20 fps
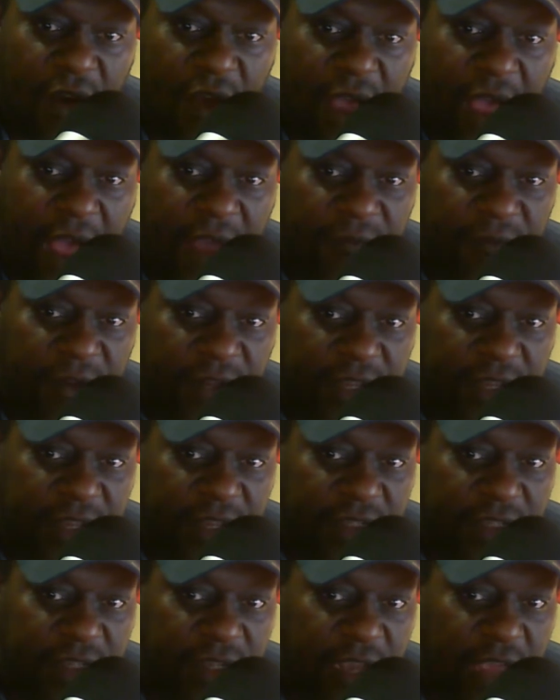
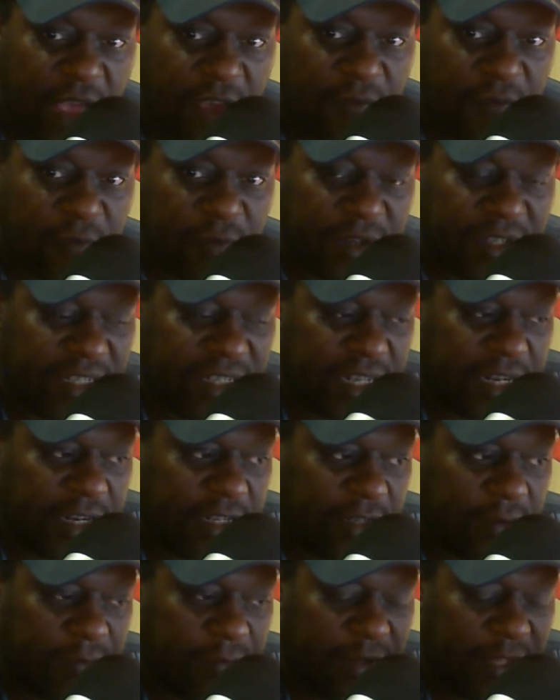advocates have
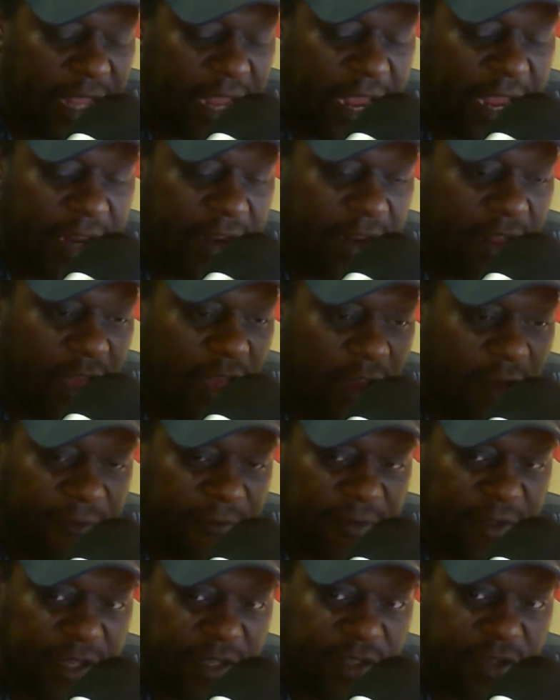presented the plan
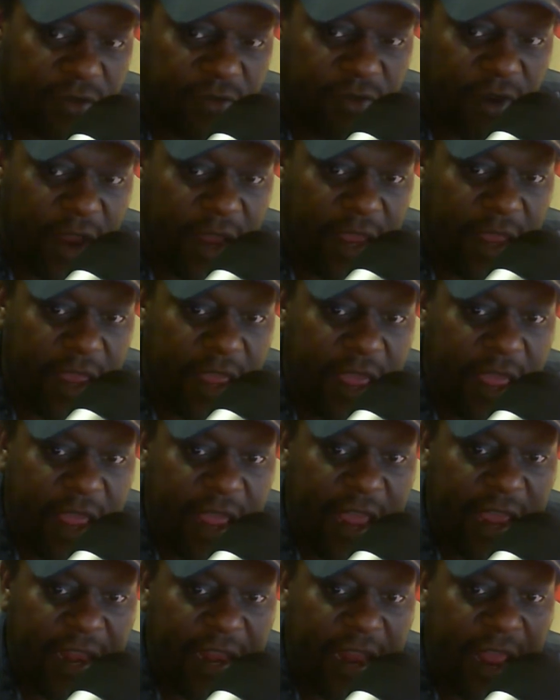of this, right,
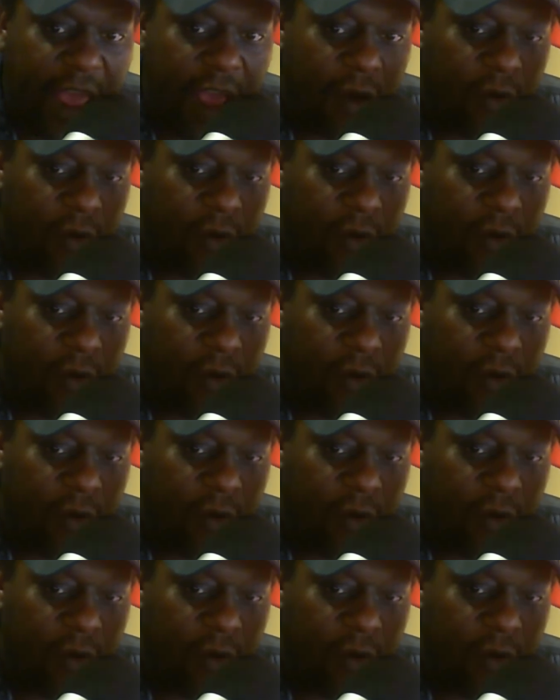and how